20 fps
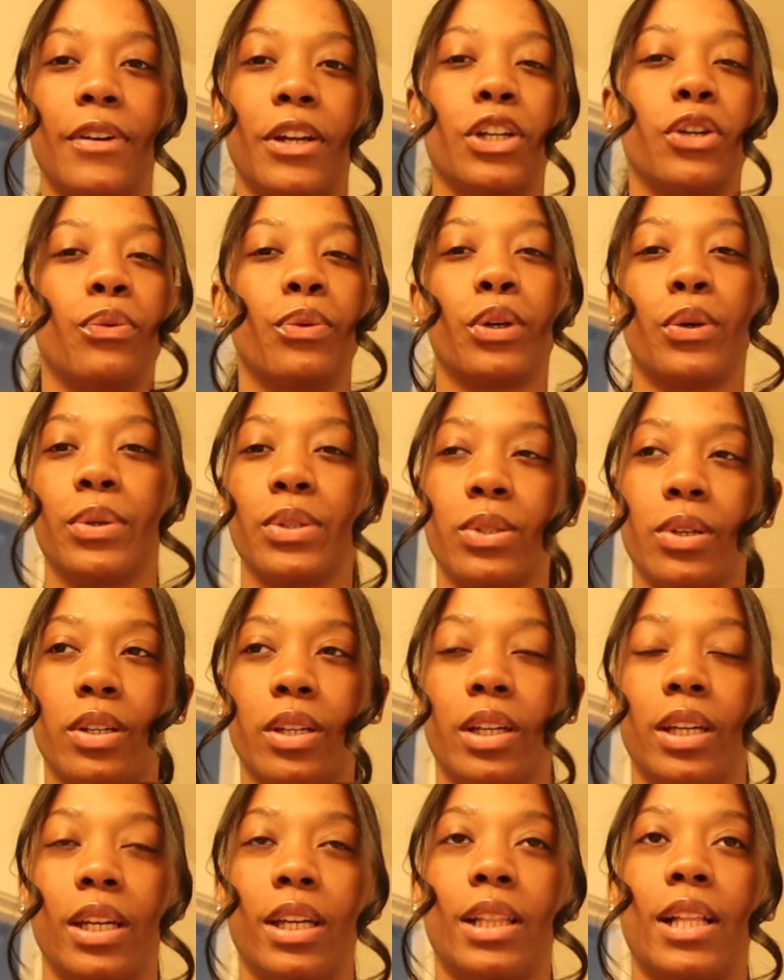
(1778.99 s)
I know we're going to a
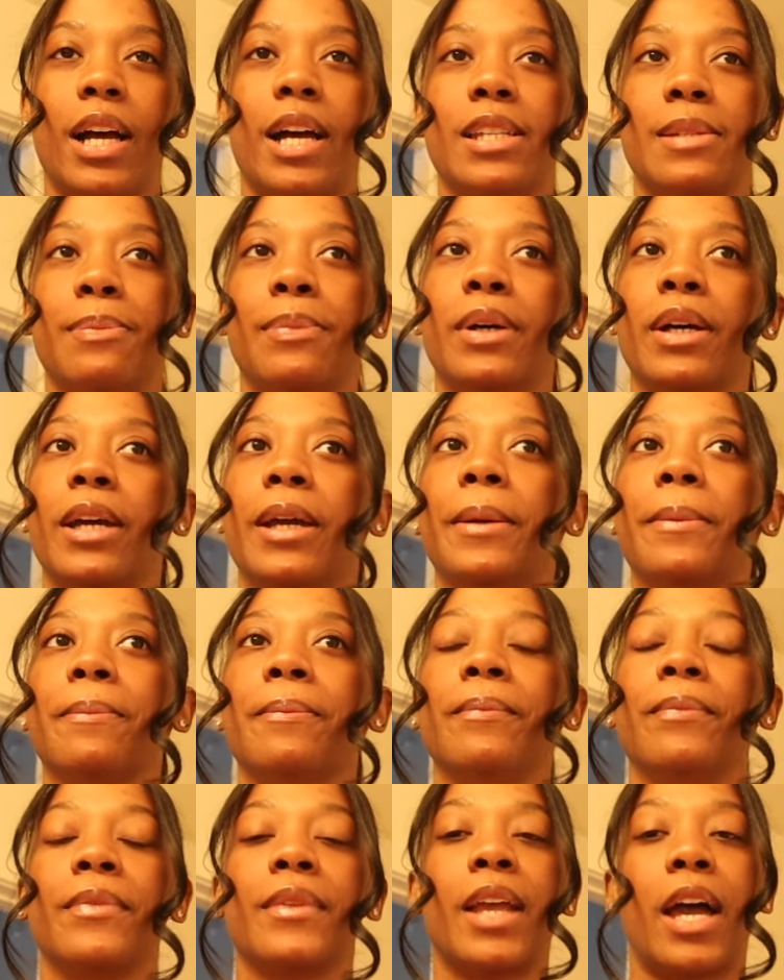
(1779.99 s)
cooking class, but
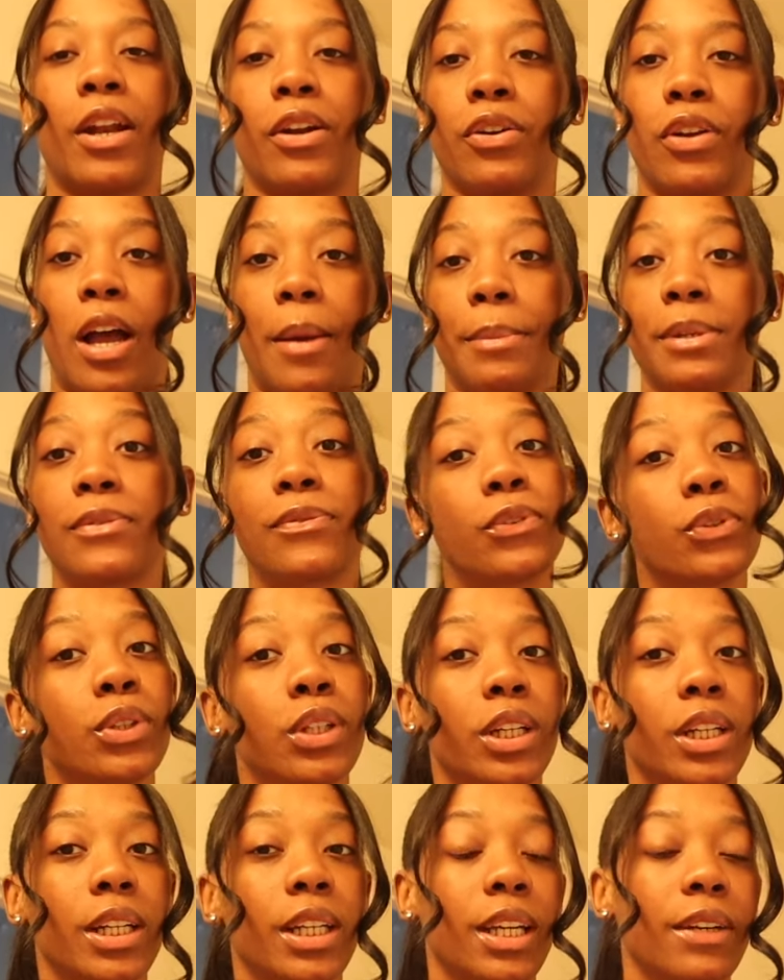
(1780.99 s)
I don't know how much food
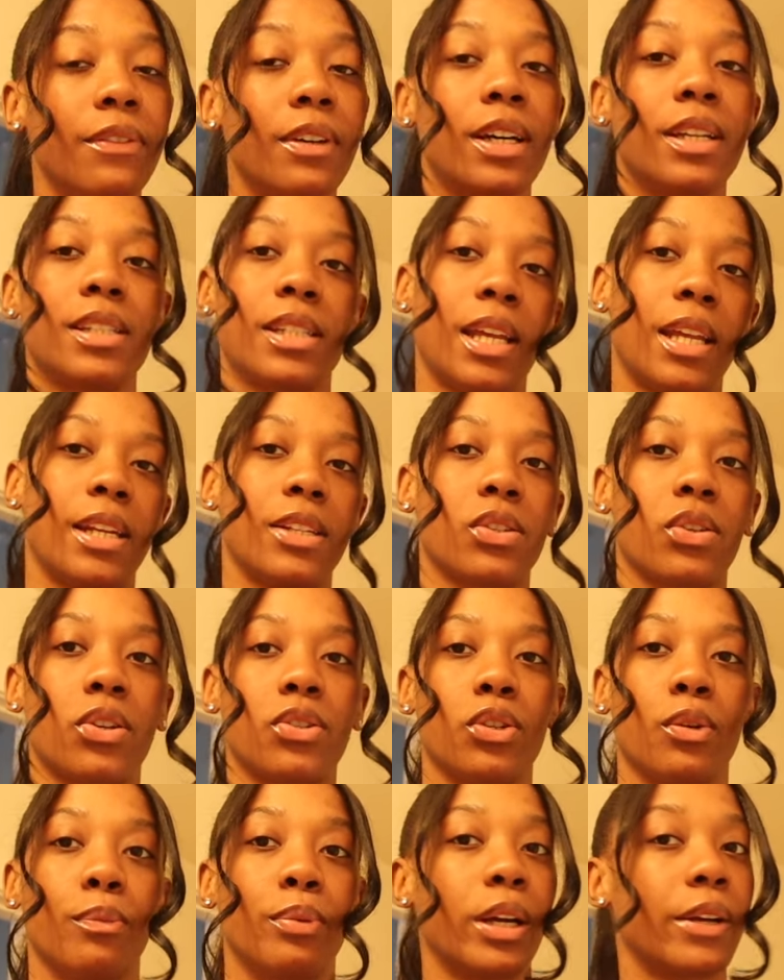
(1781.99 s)
they're gonna give us and it's
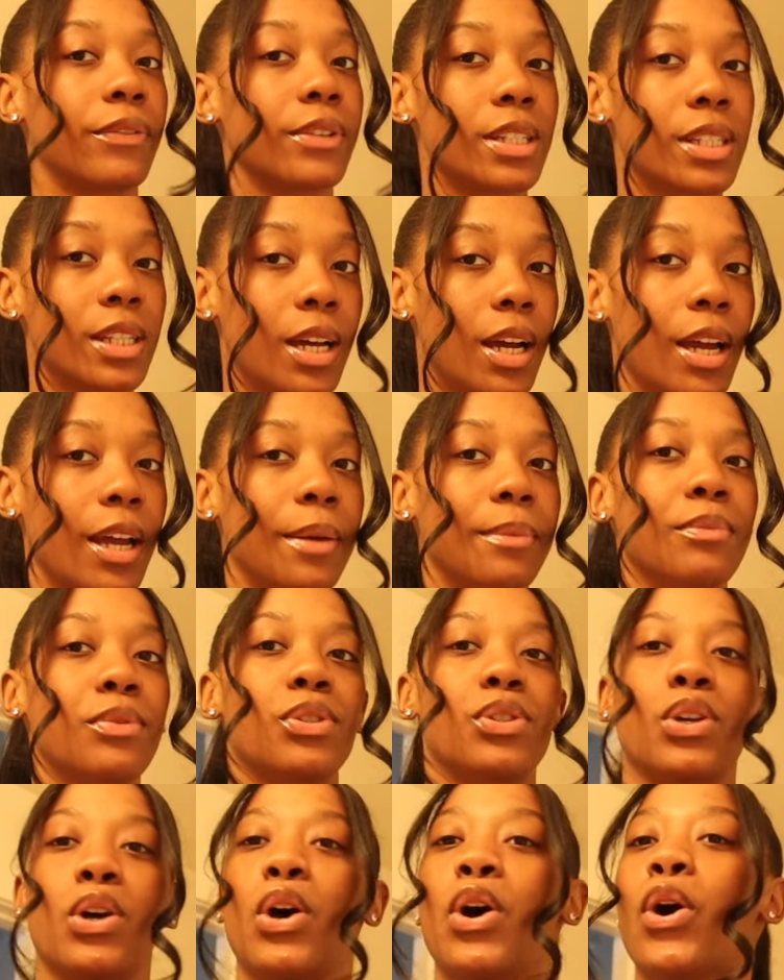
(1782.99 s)
also breakfast time,
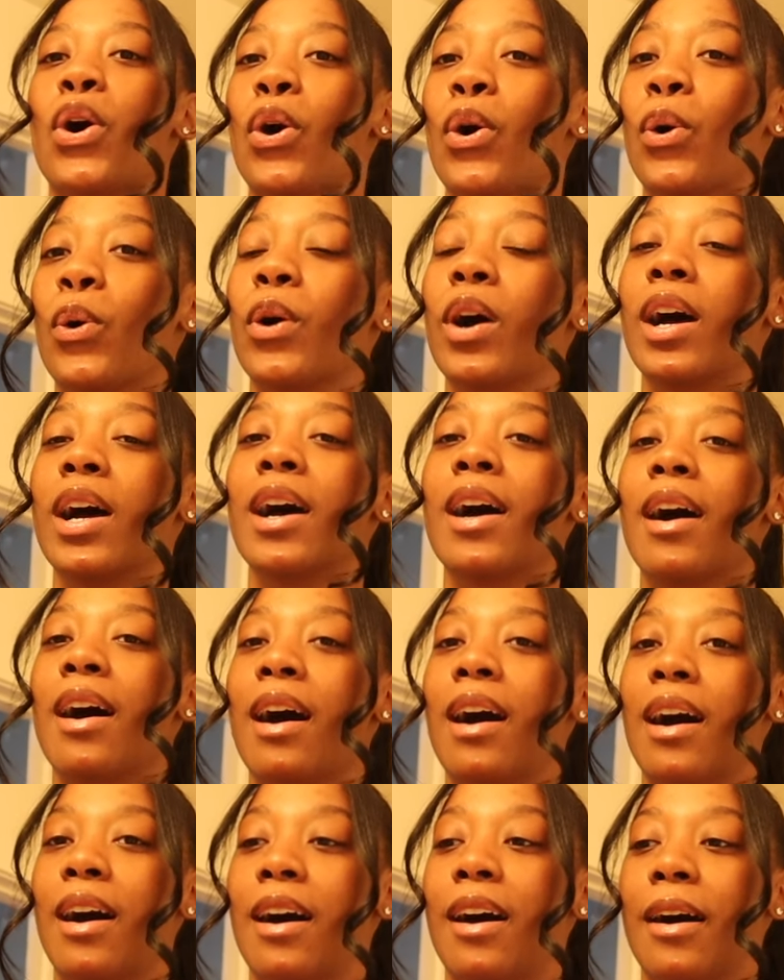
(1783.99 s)
so
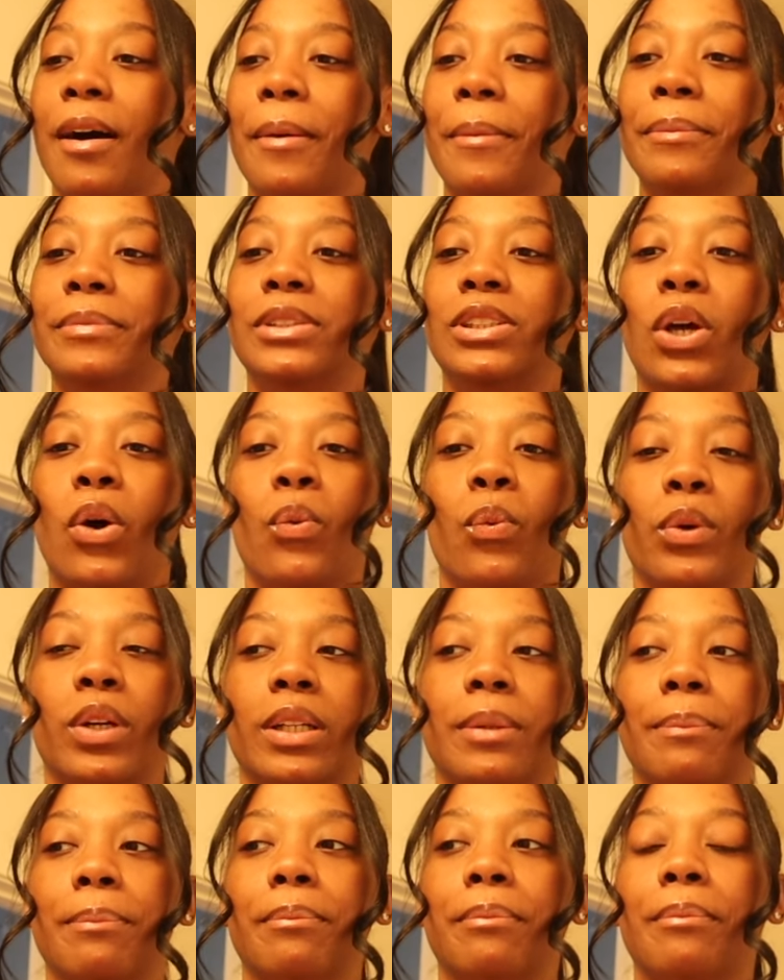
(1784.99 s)
um, don't want
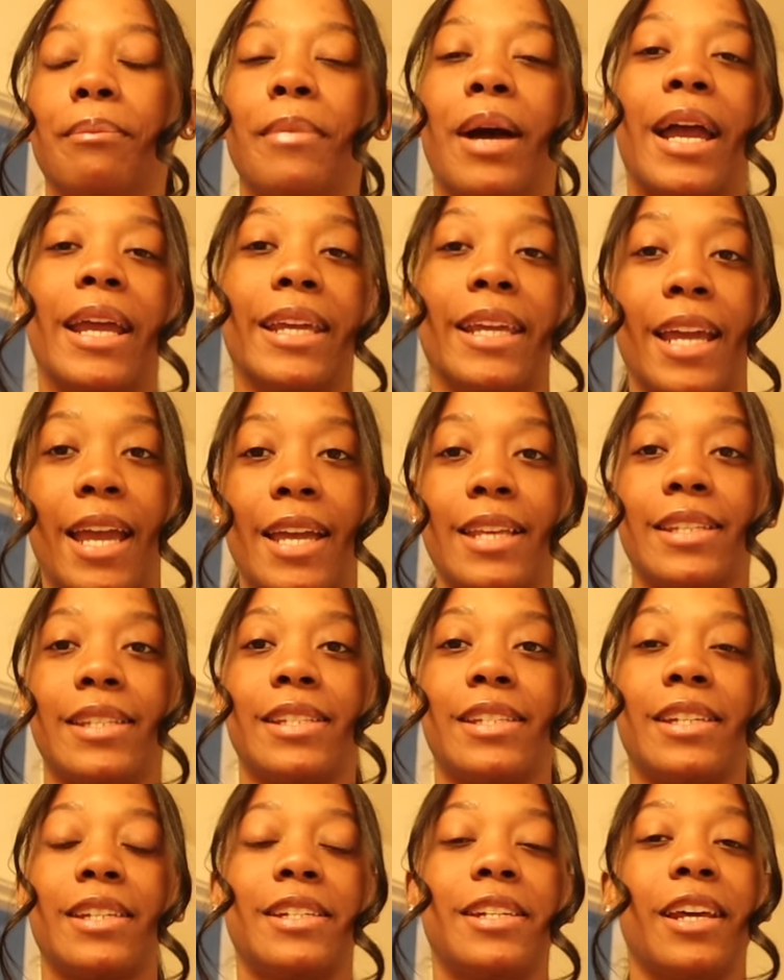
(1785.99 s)
my
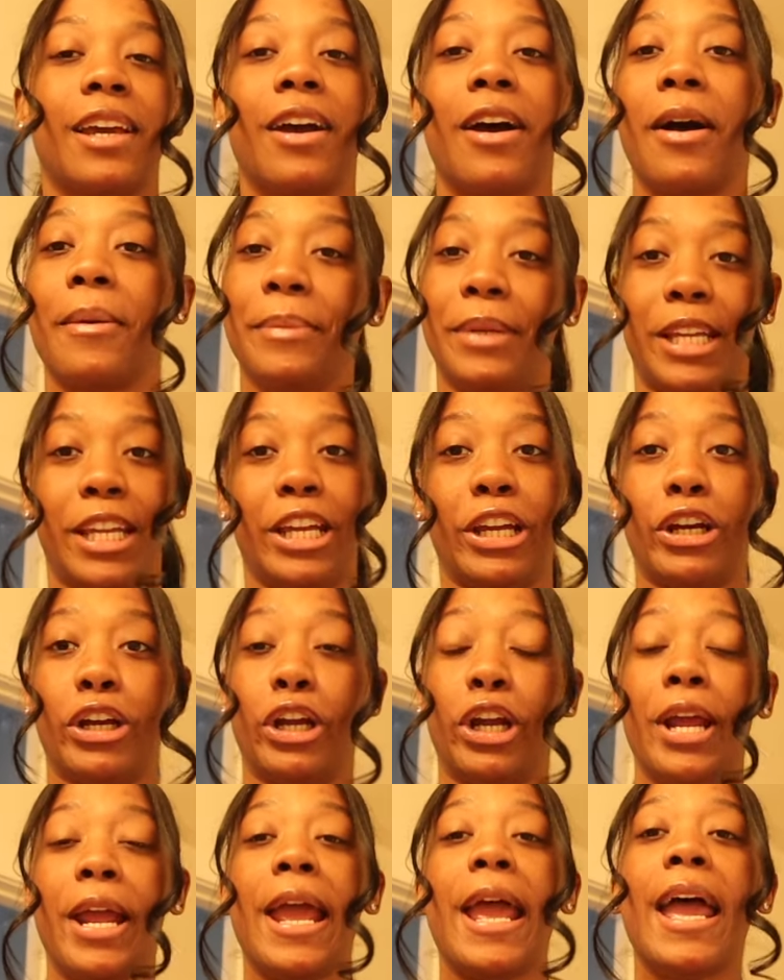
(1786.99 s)
guest to come
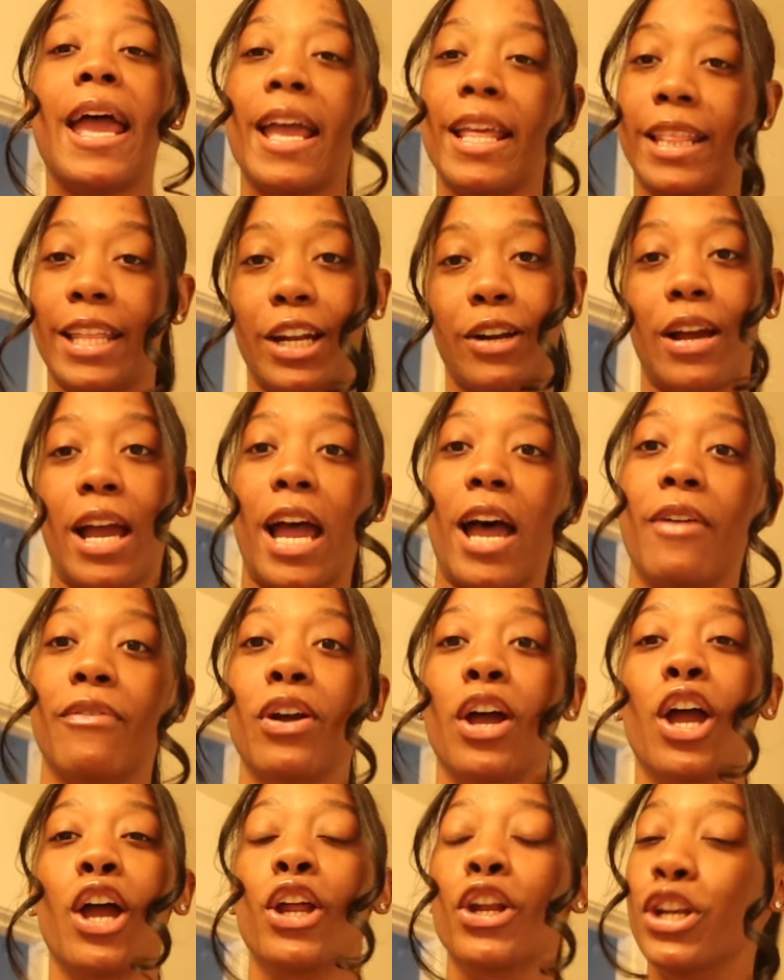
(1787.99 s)
here and they don't have
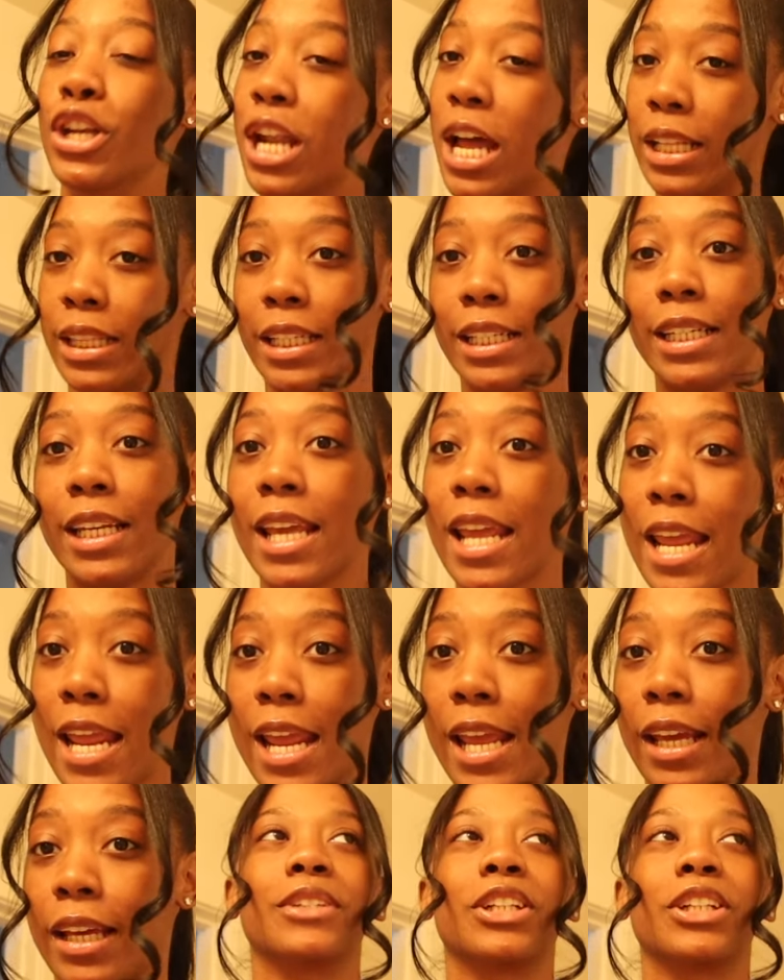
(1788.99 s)
nothing to eat.